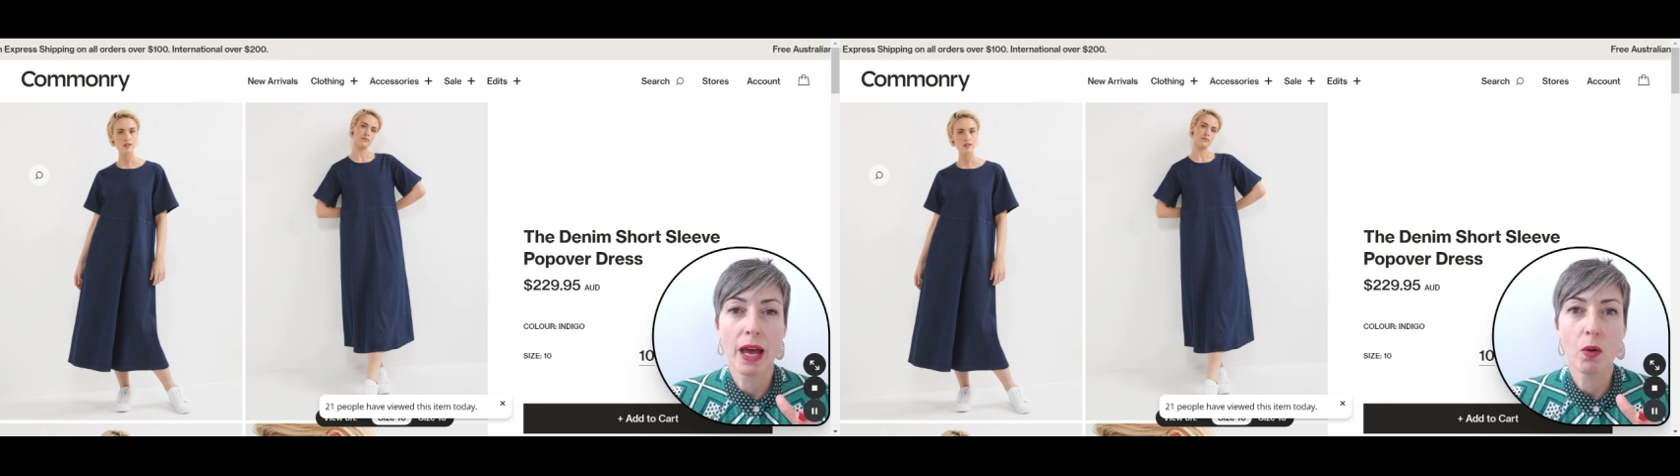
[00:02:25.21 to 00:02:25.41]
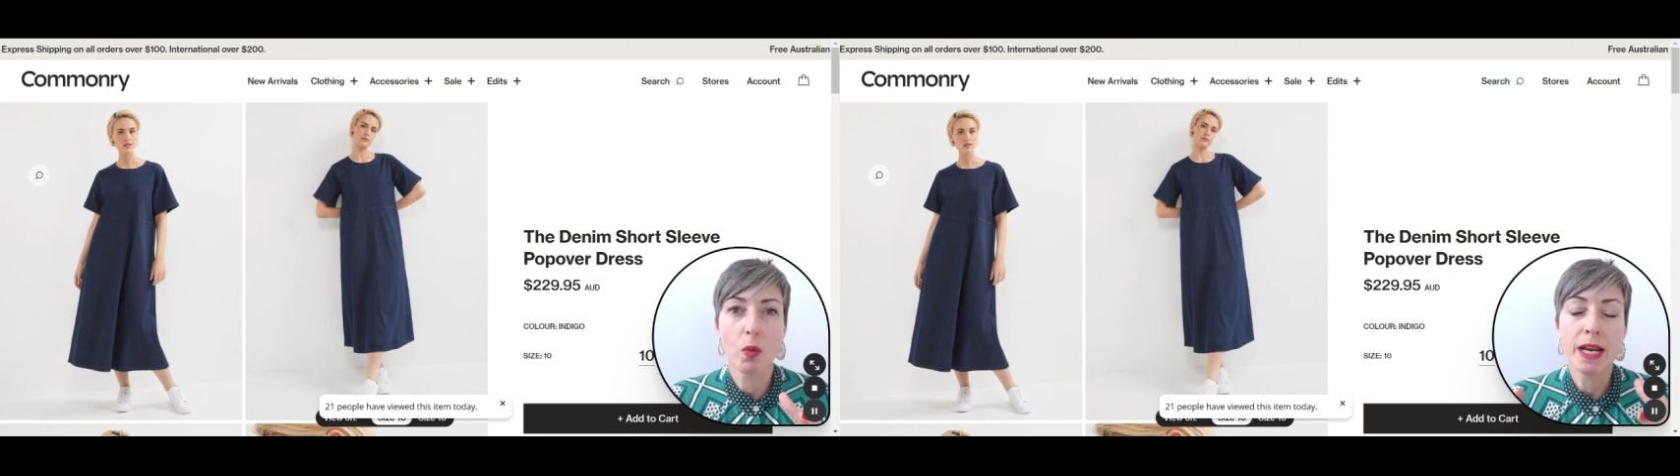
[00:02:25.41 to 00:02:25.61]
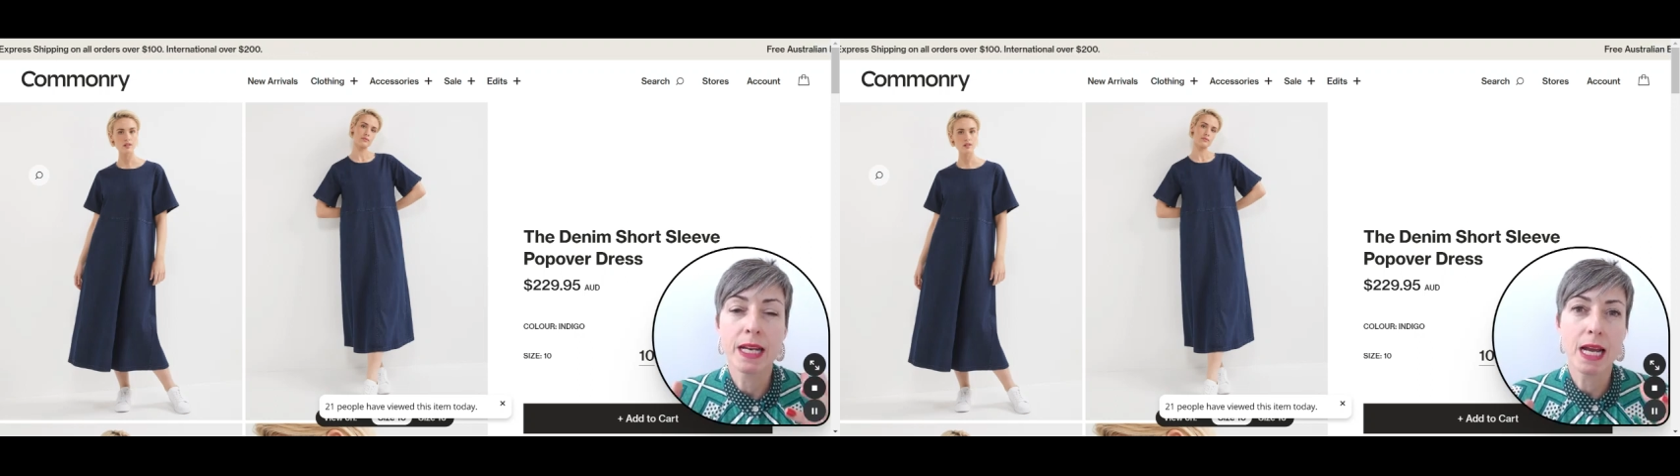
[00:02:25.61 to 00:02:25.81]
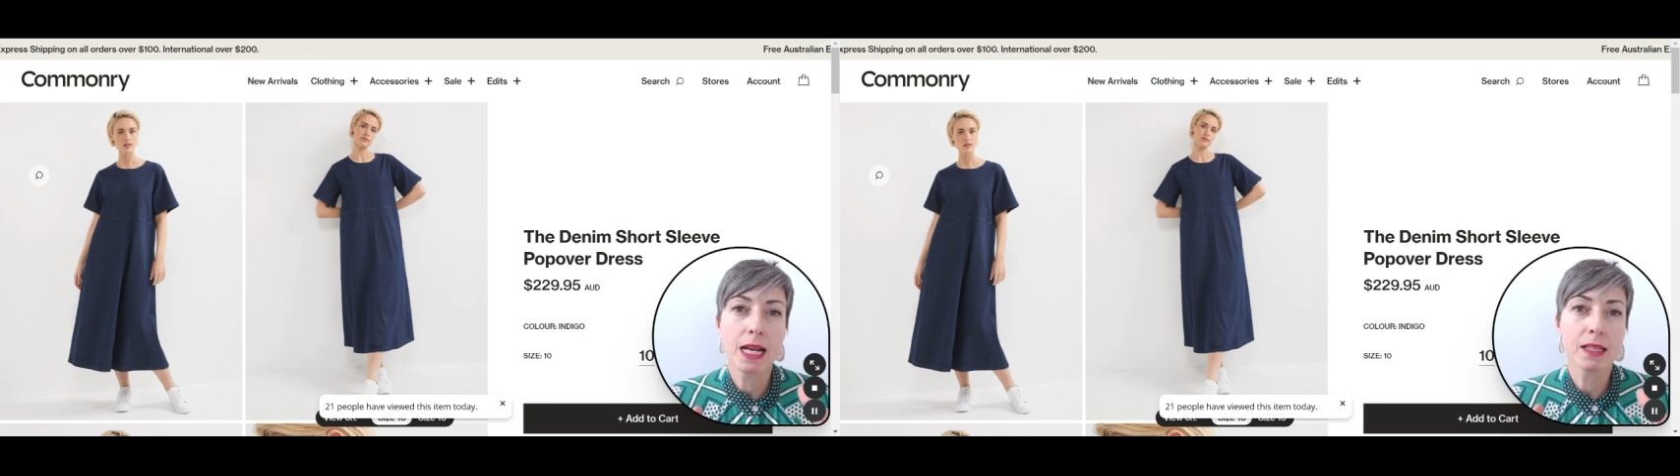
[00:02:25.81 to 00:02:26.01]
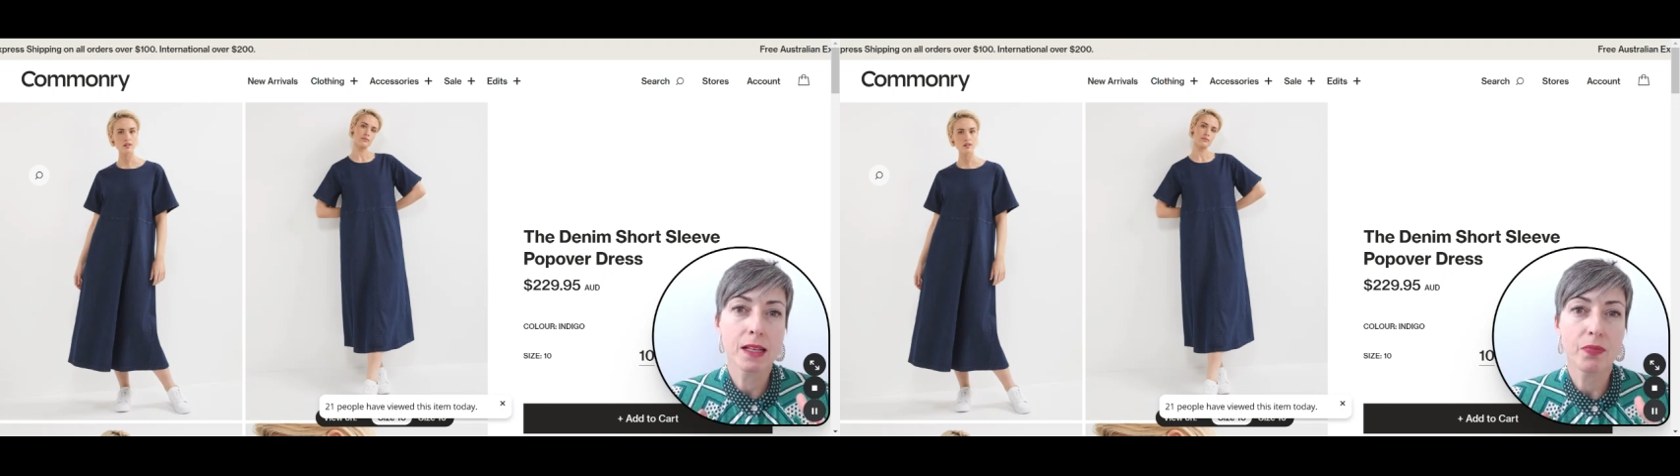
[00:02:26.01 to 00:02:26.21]
where we
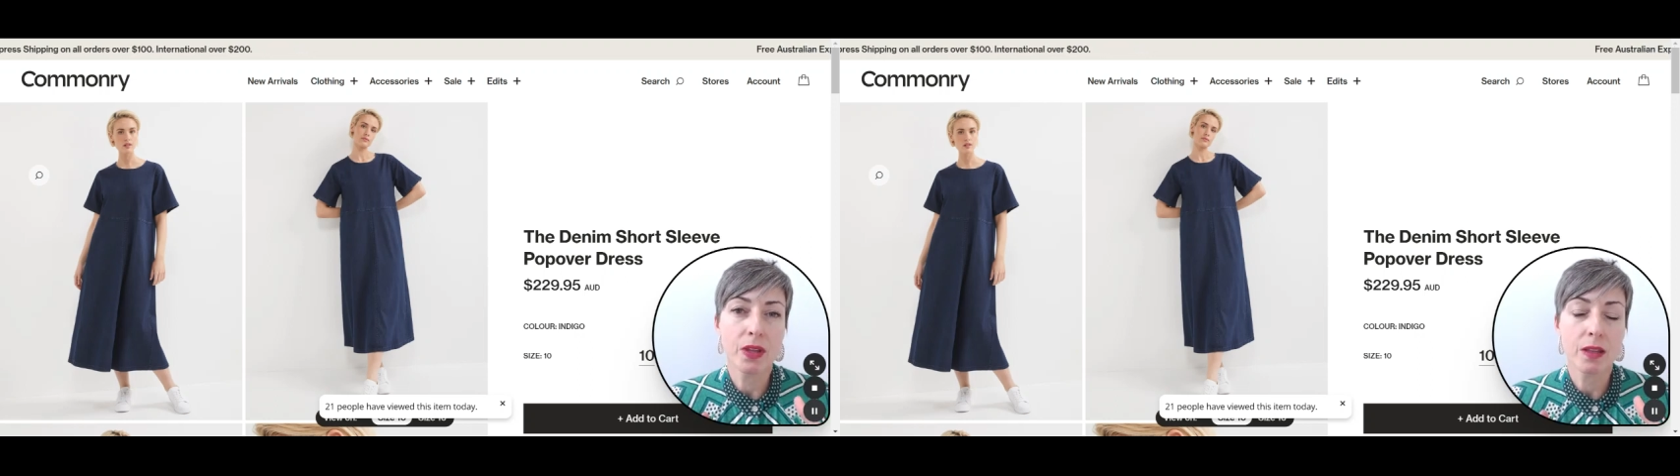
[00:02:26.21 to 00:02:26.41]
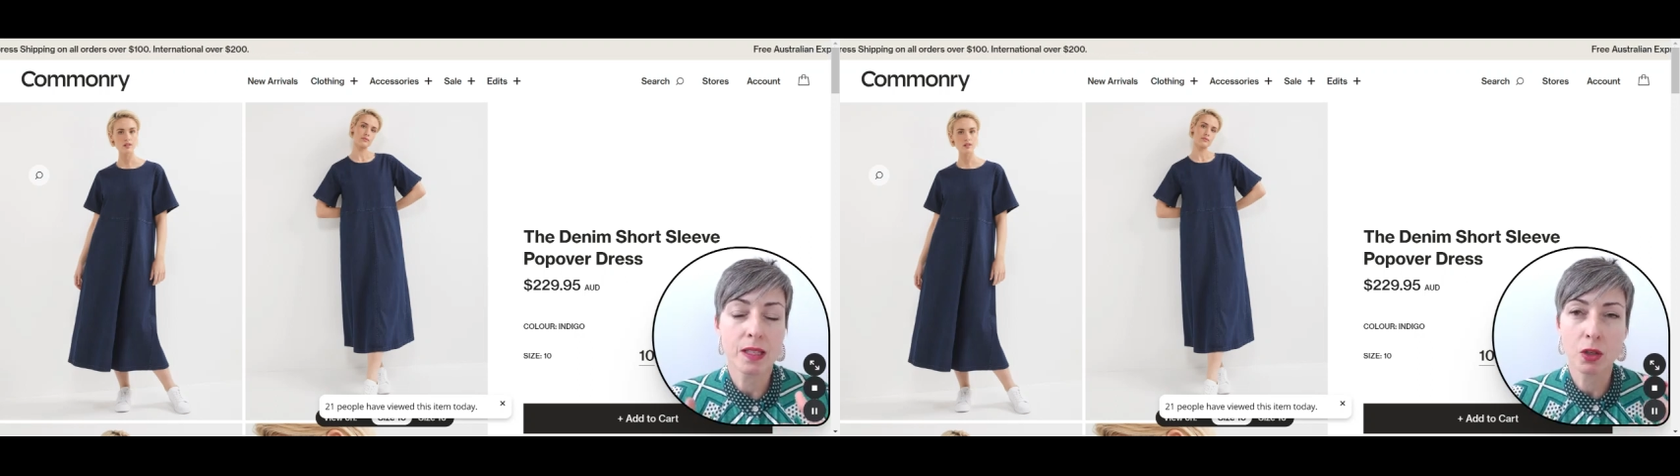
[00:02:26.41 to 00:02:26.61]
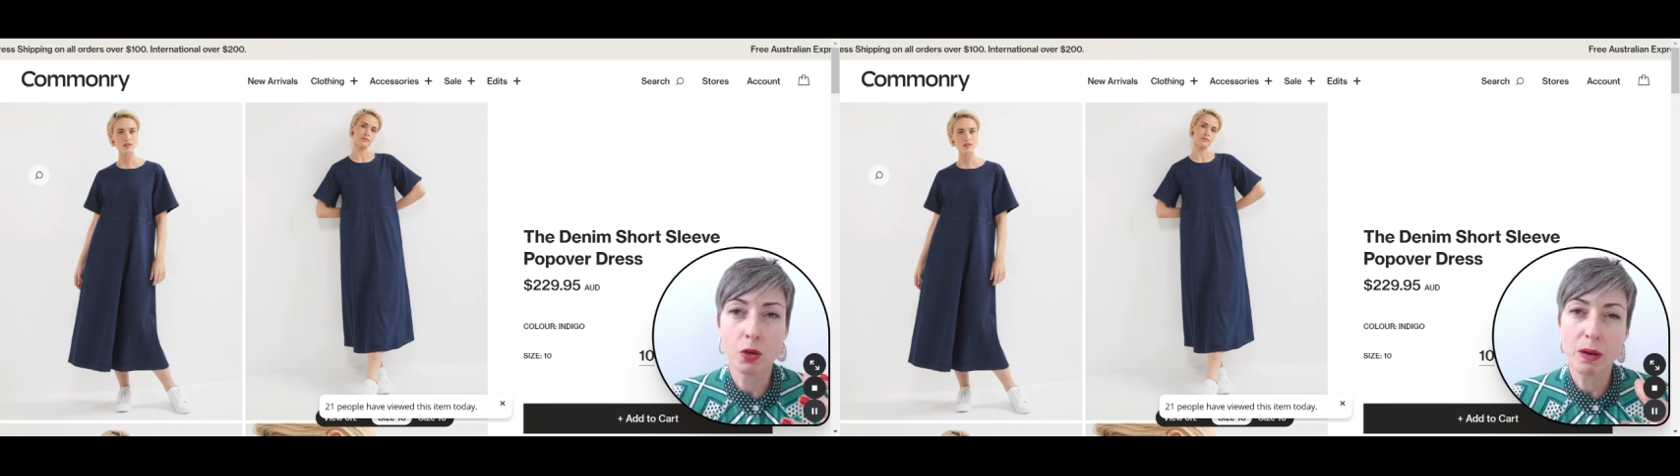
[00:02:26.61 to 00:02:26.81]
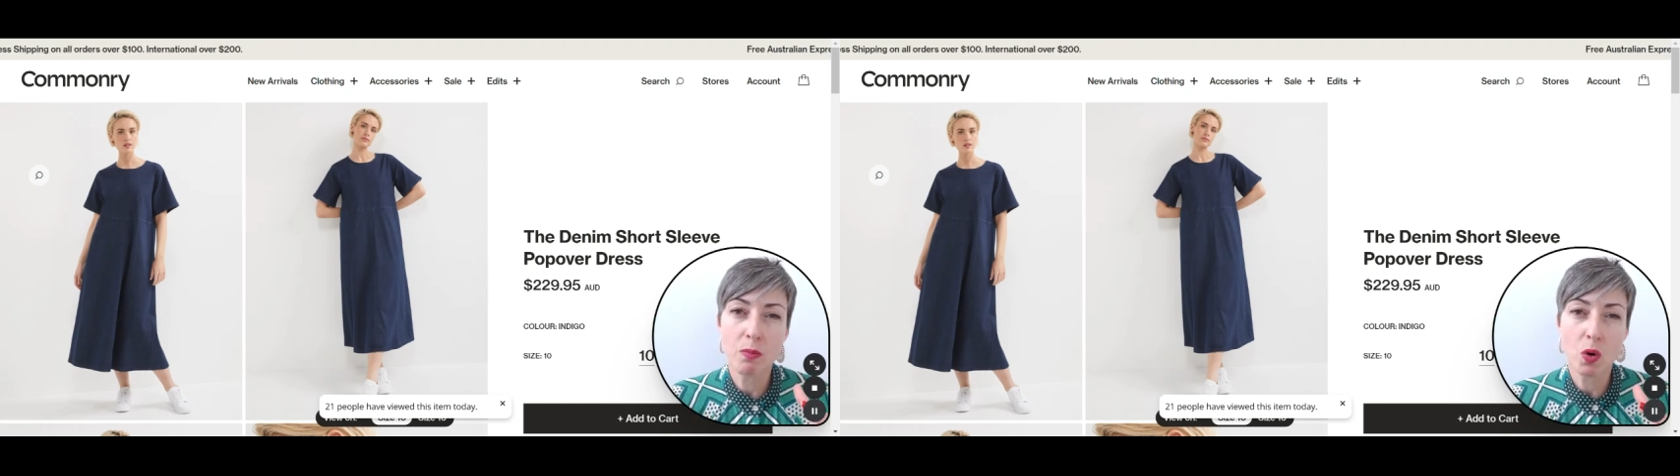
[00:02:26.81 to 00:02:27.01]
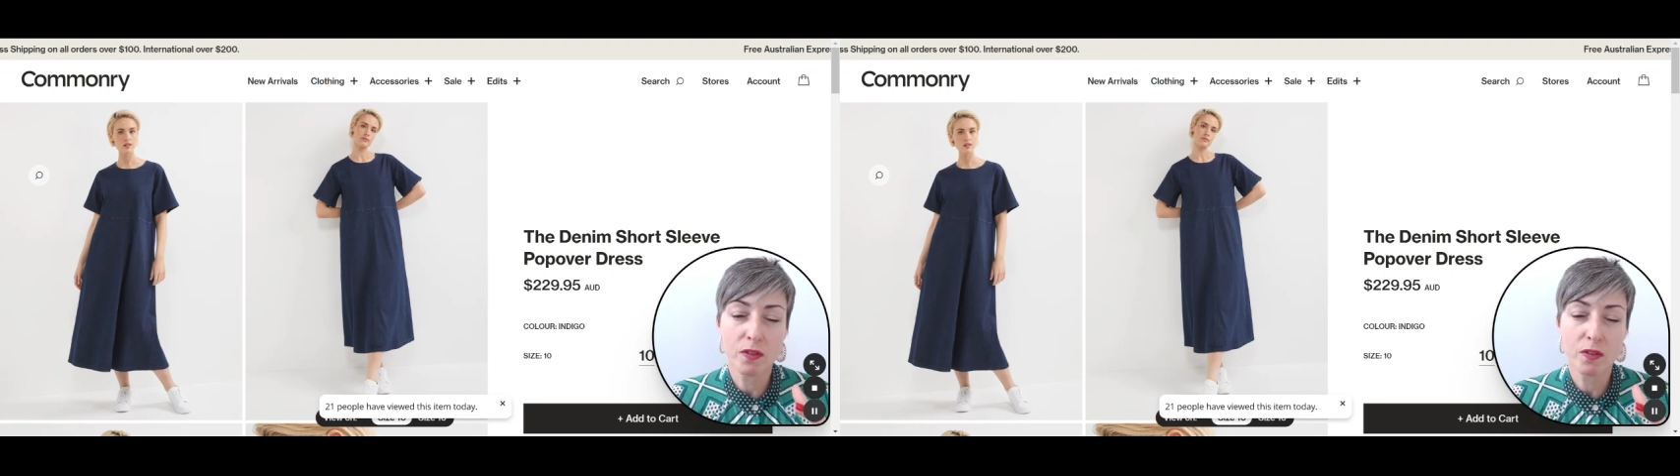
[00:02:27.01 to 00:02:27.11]
need something that's a little bit